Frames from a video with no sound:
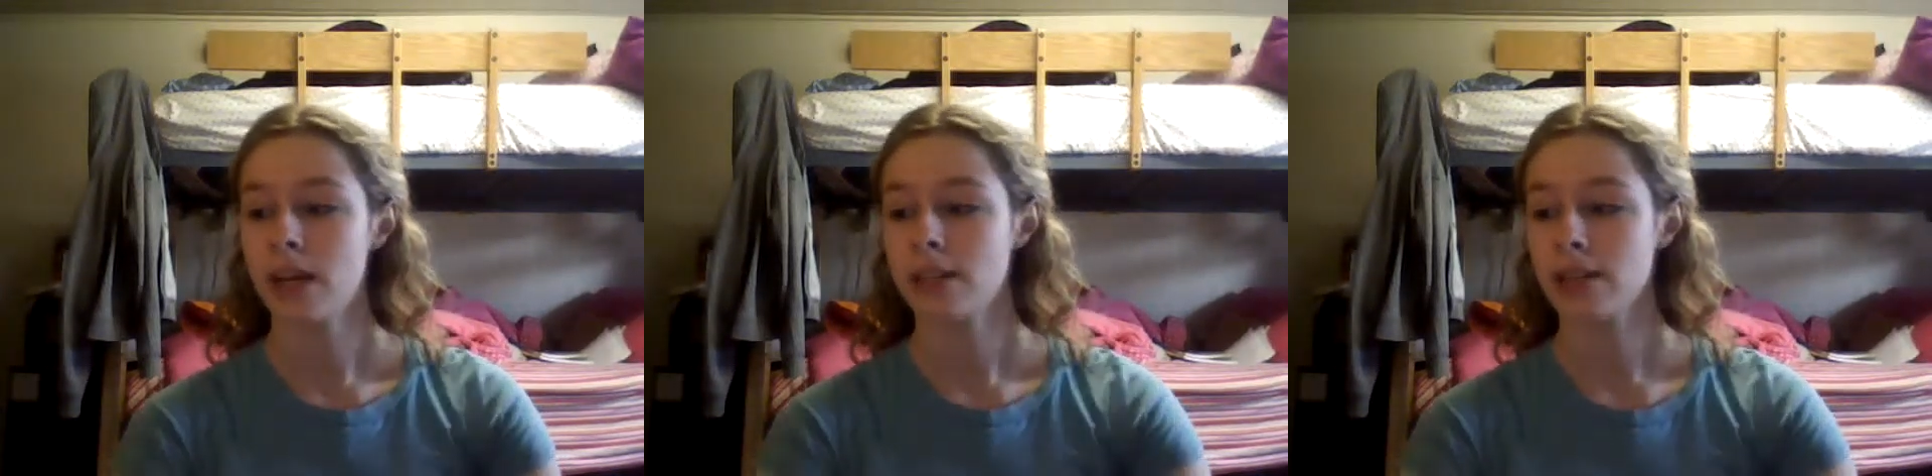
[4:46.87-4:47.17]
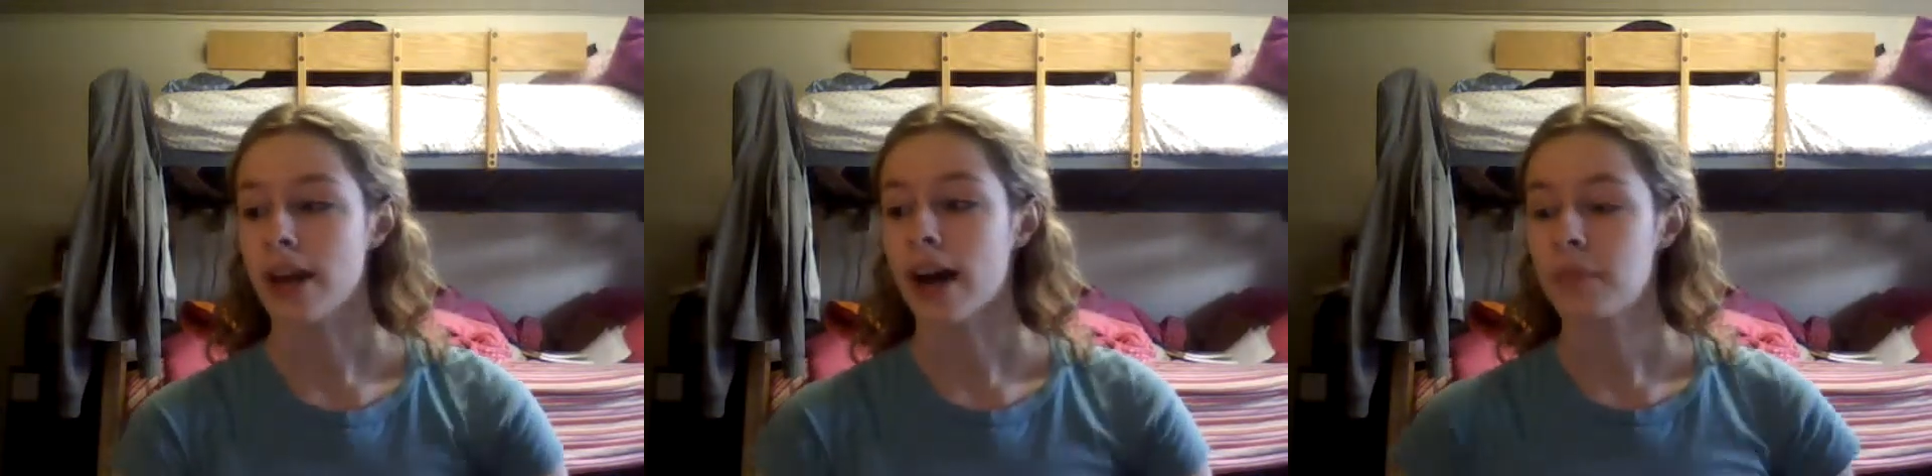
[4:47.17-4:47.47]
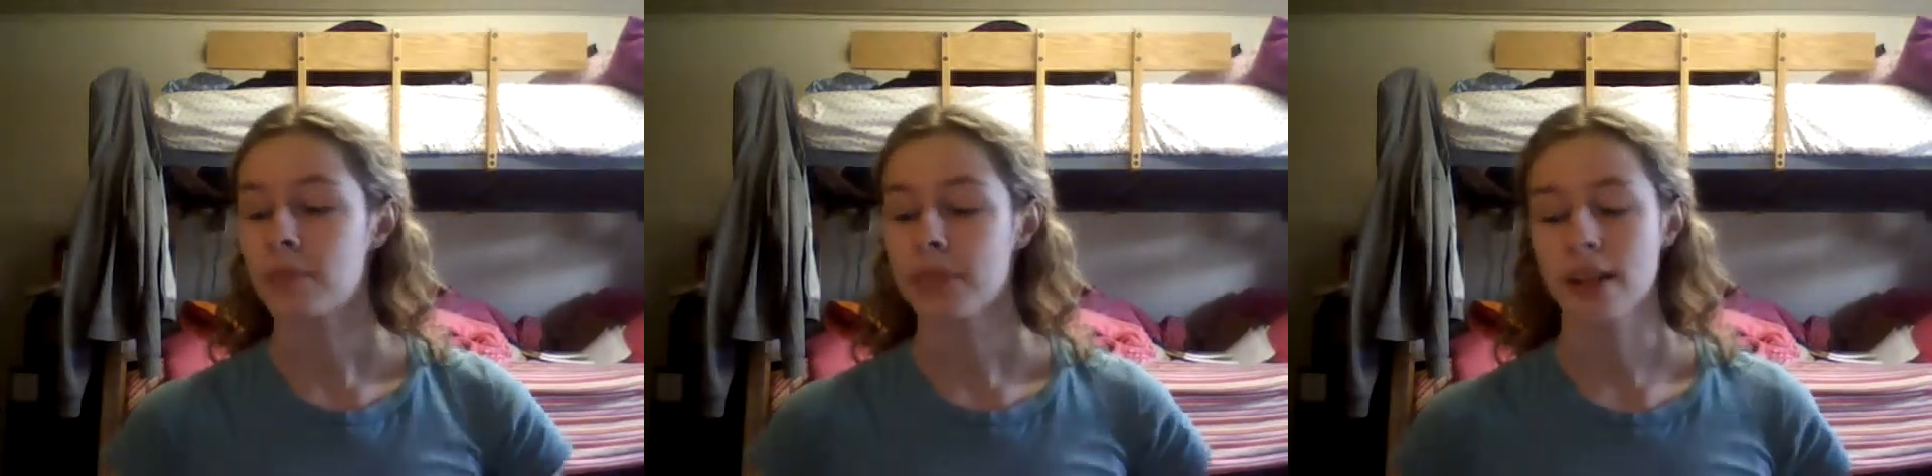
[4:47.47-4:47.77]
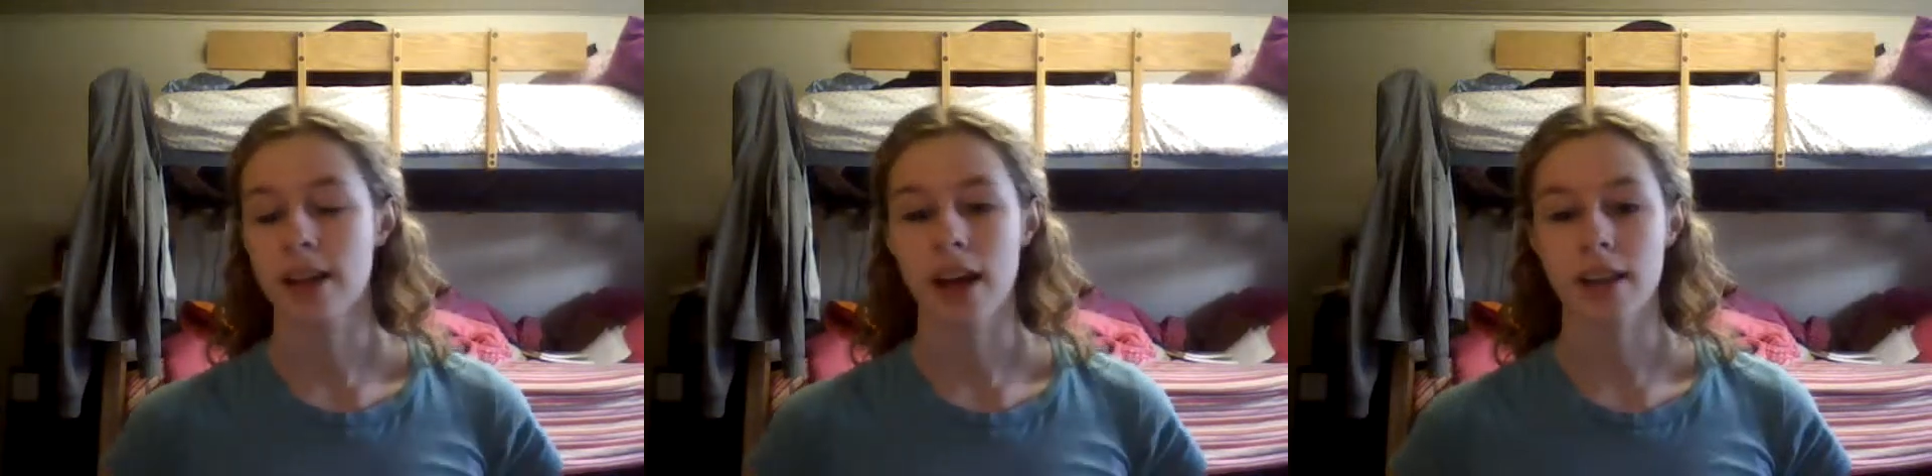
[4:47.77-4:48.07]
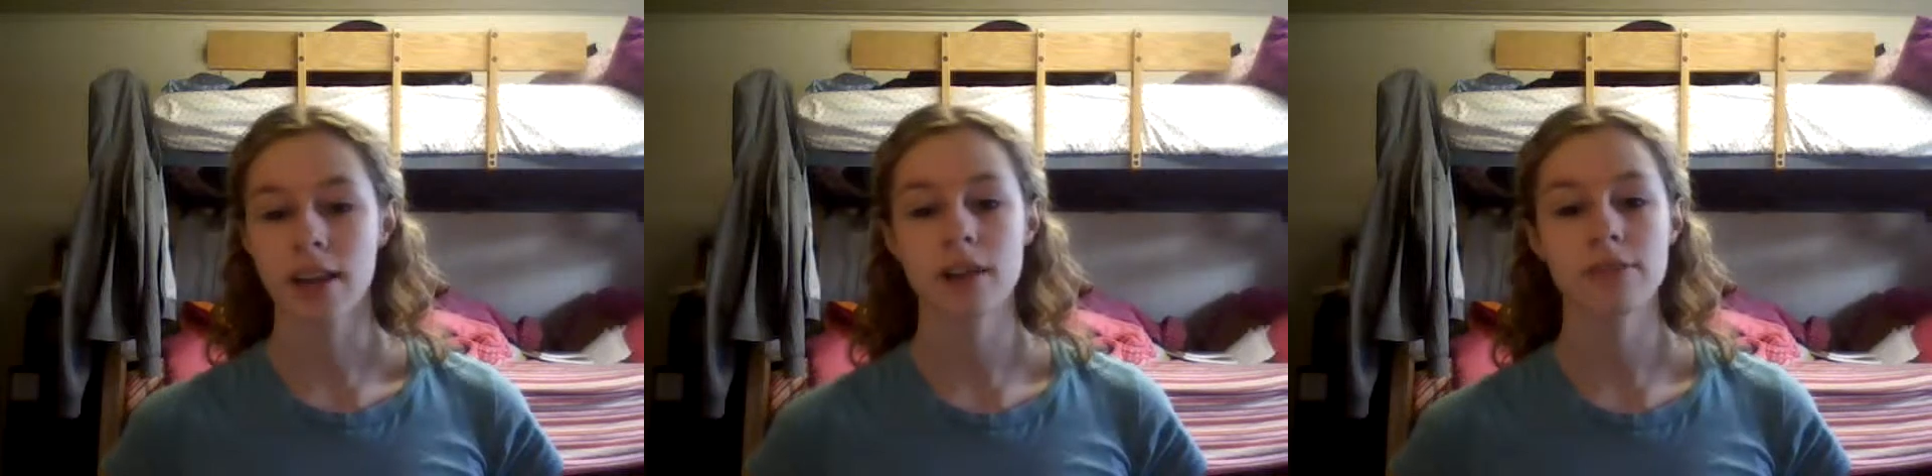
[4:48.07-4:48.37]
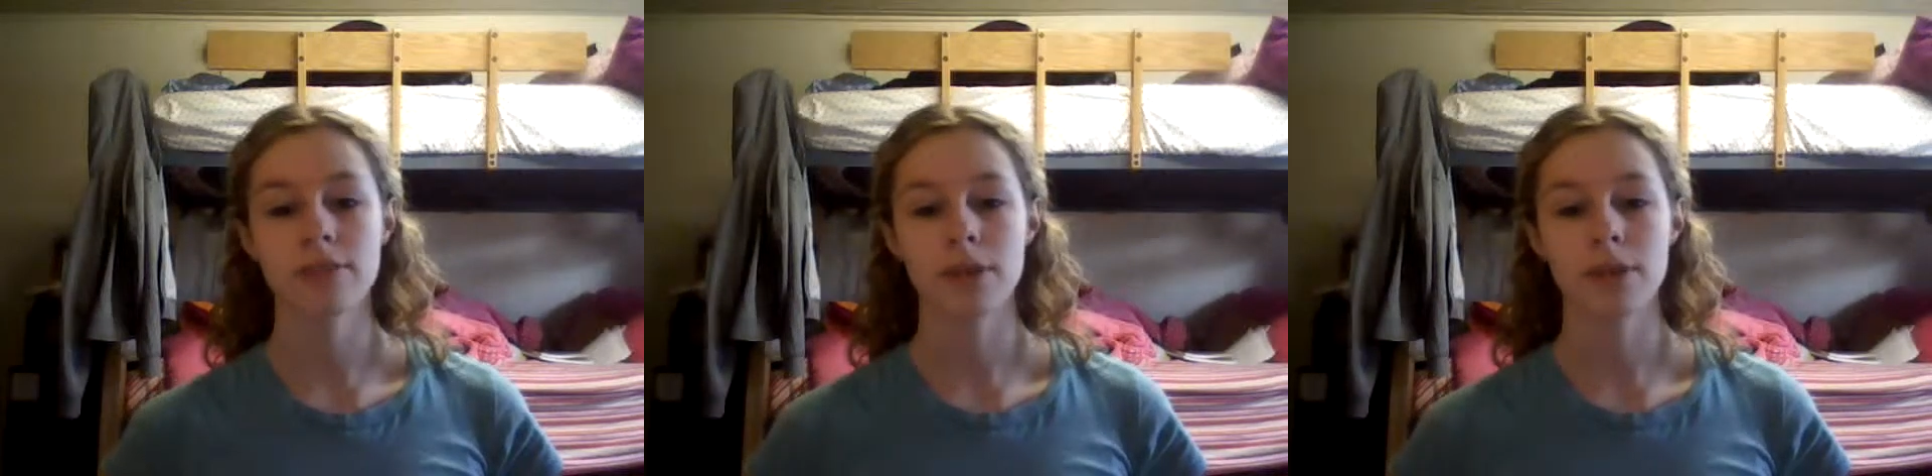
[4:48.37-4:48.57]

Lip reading: So yeah, and then I love